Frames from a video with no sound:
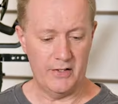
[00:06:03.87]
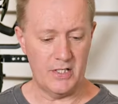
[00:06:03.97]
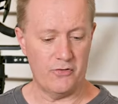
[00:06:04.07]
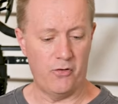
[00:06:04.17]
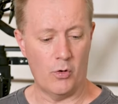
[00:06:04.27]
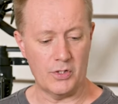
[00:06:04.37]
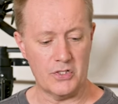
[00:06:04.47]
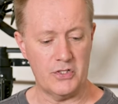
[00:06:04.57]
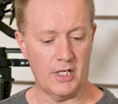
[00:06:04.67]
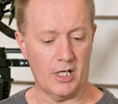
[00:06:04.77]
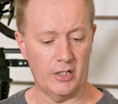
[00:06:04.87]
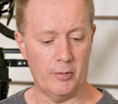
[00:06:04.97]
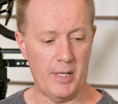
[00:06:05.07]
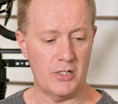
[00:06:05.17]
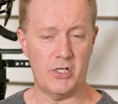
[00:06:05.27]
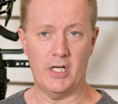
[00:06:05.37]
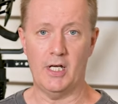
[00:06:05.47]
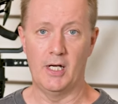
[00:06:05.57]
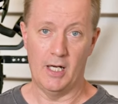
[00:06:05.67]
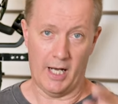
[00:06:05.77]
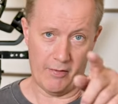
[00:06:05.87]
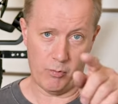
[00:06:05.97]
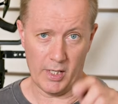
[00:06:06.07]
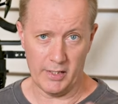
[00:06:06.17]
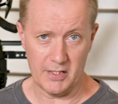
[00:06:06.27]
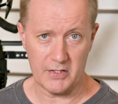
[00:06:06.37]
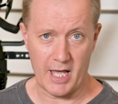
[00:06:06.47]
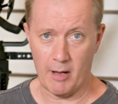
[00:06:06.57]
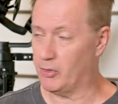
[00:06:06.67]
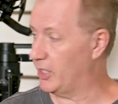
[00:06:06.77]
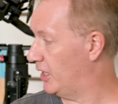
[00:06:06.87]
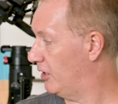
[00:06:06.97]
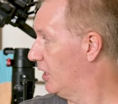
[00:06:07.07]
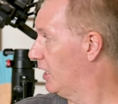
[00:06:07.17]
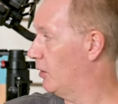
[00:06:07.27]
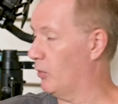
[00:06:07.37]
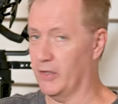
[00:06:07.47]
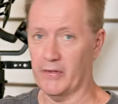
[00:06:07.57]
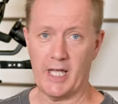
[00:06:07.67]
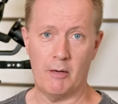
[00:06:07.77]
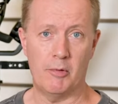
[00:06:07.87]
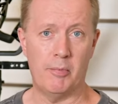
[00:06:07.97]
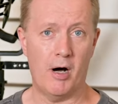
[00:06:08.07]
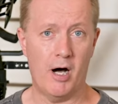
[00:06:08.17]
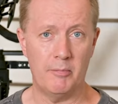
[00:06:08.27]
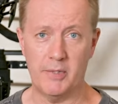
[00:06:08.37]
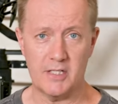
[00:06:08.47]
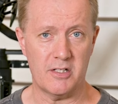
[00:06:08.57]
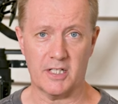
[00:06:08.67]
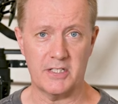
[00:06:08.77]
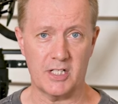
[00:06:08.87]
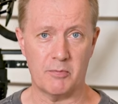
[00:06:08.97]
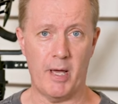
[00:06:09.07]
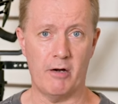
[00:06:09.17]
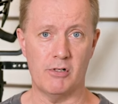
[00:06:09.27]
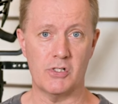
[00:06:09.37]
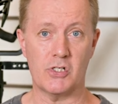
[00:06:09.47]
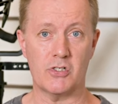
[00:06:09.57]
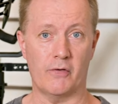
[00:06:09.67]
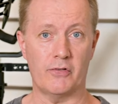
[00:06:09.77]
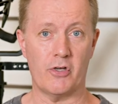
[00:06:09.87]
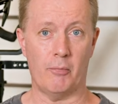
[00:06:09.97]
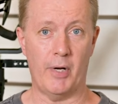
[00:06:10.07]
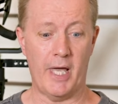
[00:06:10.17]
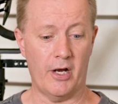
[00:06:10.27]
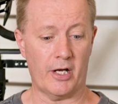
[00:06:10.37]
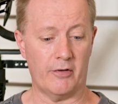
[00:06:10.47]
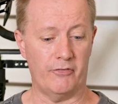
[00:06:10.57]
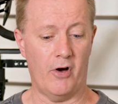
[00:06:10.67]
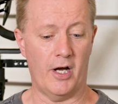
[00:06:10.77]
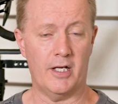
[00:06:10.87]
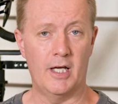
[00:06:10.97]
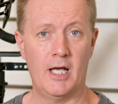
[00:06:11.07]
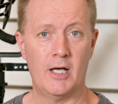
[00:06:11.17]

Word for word: There's four just sitting on the bench here. I have one in this camera here and one in the camera behind me. There's like six batteries just off the top of my head I can find.